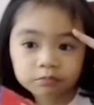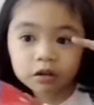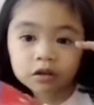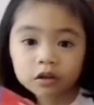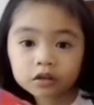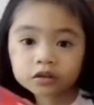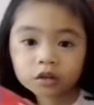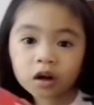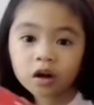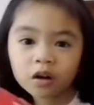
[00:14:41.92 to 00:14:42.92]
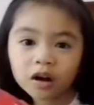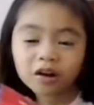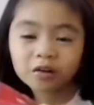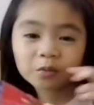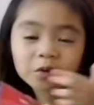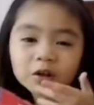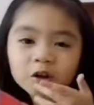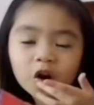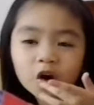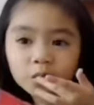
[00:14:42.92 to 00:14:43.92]
Because we
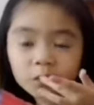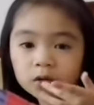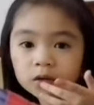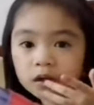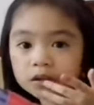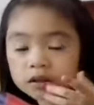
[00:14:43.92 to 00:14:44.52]
are all the